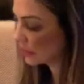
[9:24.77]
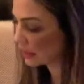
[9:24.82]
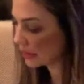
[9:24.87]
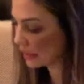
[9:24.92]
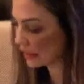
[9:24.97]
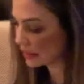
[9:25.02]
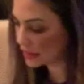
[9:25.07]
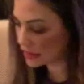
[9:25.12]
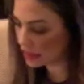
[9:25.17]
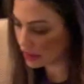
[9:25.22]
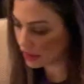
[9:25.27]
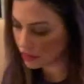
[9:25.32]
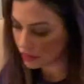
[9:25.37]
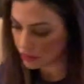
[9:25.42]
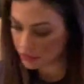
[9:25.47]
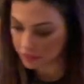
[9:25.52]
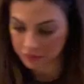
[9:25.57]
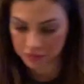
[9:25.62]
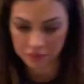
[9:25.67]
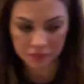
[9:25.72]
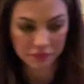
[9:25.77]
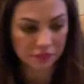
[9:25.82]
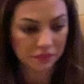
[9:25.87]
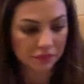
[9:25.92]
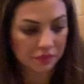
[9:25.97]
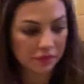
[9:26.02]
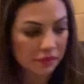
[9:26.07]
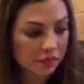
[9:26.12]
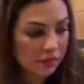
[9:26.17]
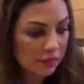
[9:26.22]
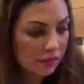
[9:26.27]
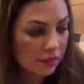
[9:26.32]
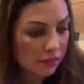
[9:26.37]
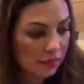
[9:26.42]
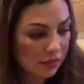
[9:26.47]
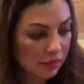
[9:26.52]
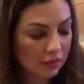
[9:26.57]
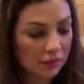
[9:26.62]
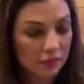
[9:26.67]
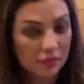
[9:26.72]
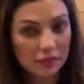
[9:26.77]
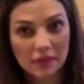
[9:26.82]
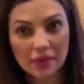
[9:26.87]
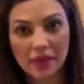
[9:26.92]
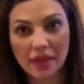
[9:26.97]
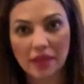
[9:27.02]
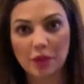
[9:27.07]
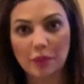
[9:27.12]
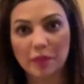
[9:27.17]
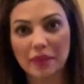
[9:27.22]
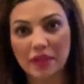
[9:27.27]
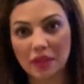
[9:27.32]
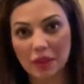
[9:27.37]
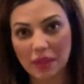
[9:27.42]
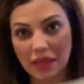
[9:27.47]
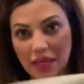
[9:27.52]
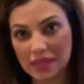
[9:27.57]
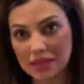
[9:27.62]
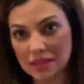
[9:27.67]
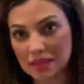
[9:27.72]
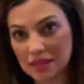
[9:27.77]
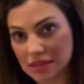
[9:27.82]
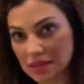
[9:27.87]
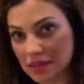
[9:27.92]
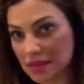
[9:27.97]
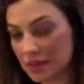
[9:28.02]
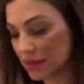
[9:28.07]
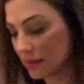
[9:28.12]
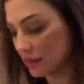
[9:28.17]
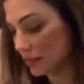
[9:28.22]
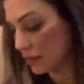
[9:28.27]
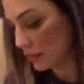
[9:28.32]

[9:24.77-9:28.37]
Like so. Get your pillowcases,